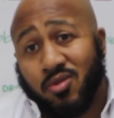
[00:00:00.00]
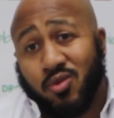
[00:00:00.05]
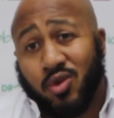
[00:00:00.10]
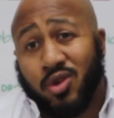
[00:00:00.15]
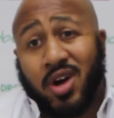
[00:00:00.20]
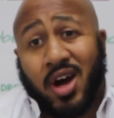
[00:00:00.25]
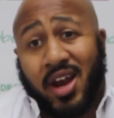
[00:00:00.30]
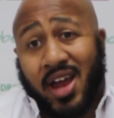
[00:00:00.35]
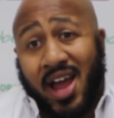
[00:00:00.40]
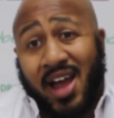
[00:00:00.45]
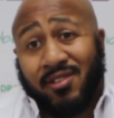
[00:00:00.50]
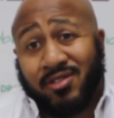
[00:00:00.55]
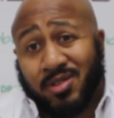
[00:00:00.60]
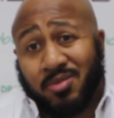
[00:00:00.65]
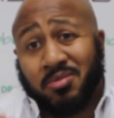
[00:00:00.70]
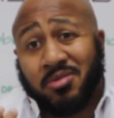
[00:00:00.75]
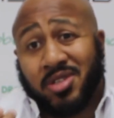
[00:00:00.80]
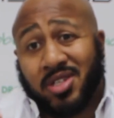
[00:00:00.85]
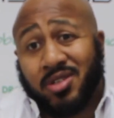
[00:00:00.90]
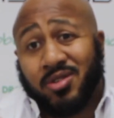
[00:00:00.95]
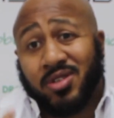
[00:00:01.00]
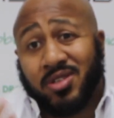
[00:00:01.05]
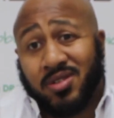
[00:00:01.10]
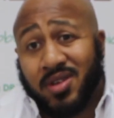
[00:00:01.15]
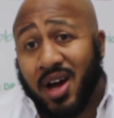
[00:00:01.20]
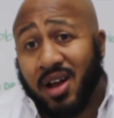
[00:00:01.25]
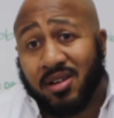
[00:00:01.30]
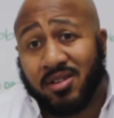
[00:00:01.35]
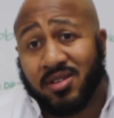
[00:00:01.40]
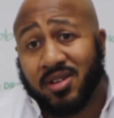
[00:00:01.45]
You gotta have some serious
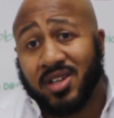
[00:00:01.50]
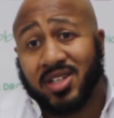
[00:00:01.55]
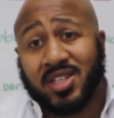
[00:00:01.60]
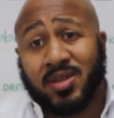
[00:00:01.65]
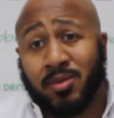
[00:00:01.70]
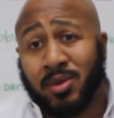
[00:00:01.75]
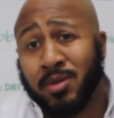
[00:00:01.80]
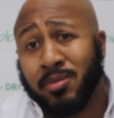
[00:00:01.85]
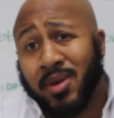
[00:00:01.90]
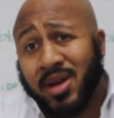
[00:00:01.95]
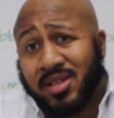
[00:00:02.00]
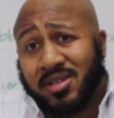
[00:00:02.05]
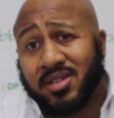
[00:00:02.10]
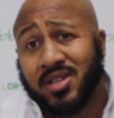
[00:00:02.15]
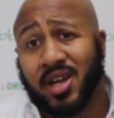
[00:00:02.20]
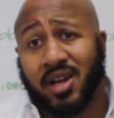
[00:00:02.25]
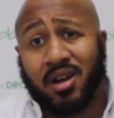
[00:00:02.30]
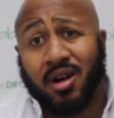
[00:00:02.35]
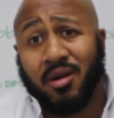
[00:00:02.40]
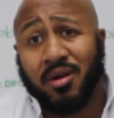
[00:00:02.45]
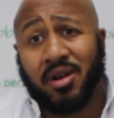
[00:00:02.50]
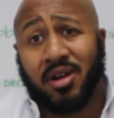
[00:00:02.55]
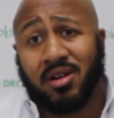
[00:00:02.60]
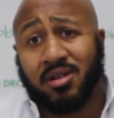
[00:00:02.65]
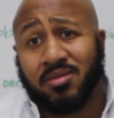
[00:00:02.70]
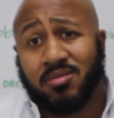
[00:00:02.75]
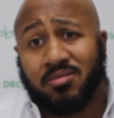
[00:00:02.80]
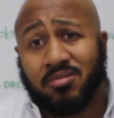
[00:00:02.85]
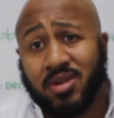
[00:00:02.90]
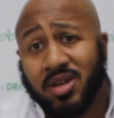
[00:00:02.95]
dollars to get some of the best tech out
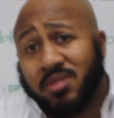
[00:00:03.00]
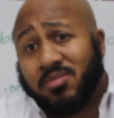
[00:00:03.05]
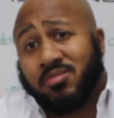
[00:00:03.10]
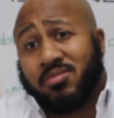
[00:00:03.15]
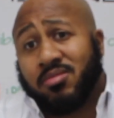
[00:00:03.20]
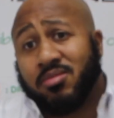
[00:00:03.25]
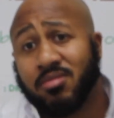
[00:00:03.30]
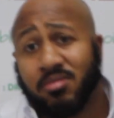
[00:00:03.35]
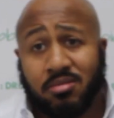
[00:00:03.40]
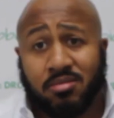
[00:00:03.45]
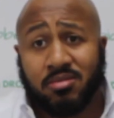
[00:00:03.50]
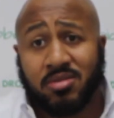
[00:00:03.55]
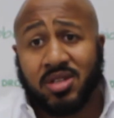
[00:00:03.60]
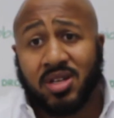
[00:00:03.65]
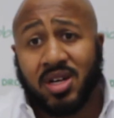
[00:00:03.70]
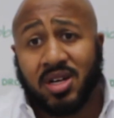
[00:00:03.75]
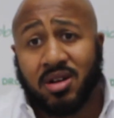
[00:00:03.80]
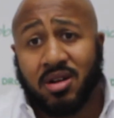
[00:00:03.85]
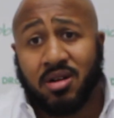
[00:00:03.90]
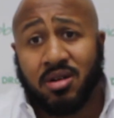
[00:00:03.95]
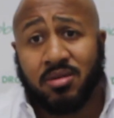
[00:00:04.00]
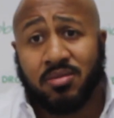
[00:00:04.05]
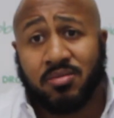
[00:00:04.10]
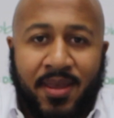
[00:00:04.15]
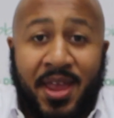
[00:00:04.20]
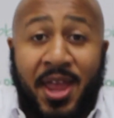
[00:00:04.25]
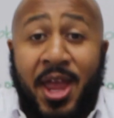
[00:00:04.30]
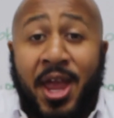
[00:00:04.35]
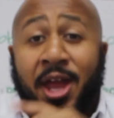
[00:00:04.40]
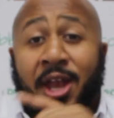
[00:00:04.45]
here. But so I'd go.
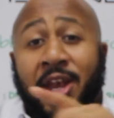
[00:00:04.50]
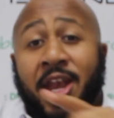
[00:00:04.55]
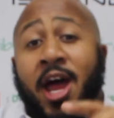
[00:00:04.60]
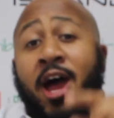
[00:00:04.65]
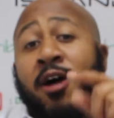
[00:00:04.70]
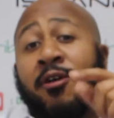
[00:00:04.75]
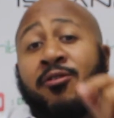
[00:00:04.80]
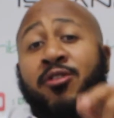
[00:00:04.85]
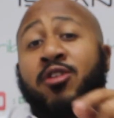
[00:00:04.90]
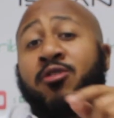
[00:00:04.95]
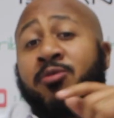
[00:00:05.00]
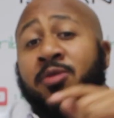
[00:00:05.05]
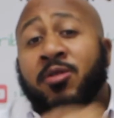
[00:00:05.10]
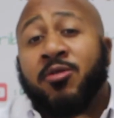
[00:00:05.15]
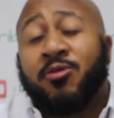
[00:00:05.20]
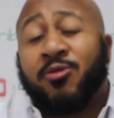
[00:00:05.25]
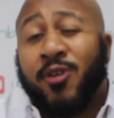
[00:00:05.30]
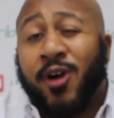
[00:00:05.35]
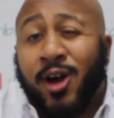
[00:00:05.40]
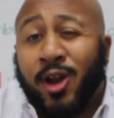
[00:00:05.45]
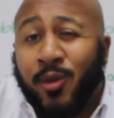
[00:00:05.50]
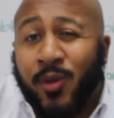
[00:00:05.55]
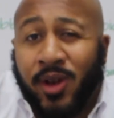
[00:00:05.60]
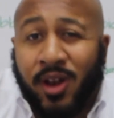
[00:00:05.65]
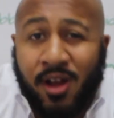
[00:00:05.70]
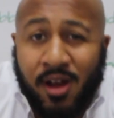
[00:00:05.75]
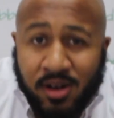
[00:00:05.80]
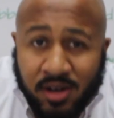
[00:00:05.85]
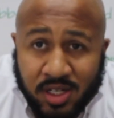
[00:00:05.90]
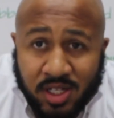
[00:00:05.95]
Now, if you've been following
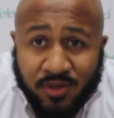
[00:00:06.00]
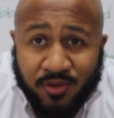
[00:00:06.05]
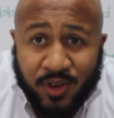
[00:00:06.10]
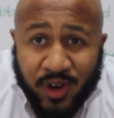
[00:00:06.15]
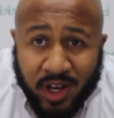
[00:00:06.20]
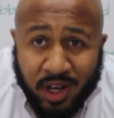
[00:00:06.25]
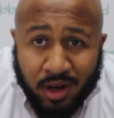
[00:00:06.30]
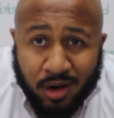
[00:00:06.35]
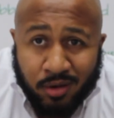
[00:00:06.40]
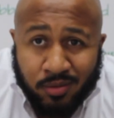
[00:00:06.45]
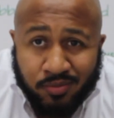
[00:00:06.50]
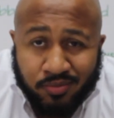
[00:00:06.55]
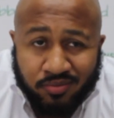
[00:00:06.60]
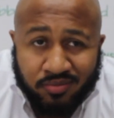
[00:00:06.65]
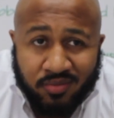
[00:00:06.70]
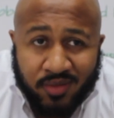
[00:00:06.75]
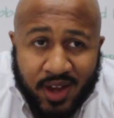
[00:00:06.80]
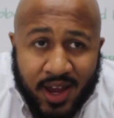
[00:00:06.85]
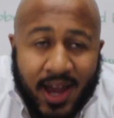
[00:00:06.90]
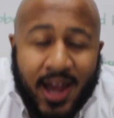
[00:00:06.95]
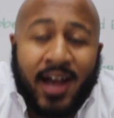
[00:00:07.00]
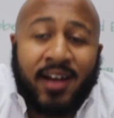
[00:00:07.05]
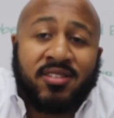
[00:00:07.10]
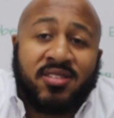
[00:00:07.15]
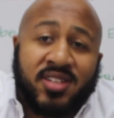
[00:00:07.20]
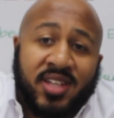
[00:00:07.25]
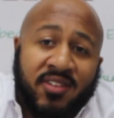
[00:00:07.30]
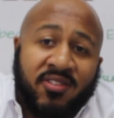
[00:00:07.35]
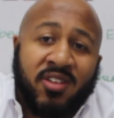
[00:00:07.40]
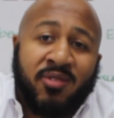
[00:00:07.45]
along this video, I'll
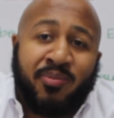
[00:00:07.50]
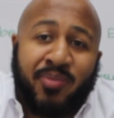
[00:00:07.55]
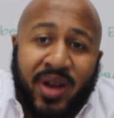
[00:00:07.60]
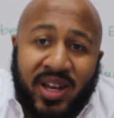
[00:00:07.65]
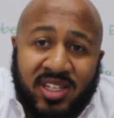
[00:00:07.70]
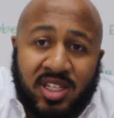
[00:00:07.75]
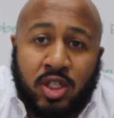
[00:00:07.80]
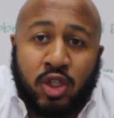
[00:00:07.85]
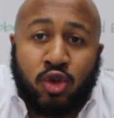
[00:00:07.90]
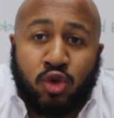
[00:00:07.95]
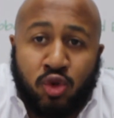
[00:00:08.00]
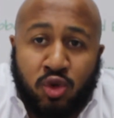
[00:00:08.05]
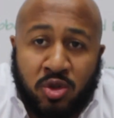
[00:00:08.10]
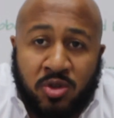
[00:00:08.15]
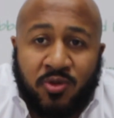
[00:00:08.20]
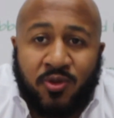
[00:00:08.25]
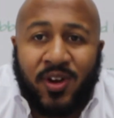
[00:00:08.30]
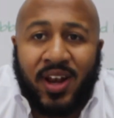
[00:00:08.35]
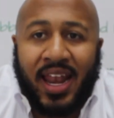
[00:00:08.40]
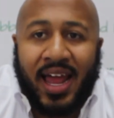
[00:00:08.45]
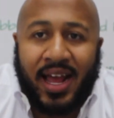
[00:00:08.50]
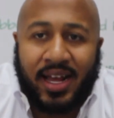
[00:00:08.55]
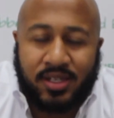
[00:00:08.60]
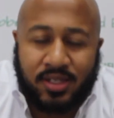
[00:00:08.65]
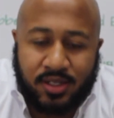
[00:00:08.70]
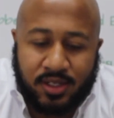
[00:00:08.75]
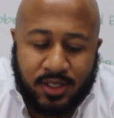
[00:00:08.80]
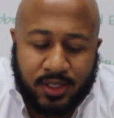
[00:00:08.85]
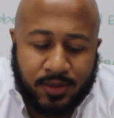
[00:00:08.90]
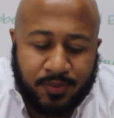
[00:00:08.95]
save the best news for
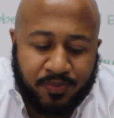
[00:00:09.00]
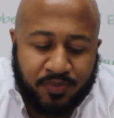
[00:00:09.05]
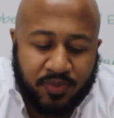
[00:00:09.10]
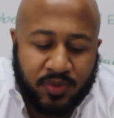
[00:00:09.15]
last.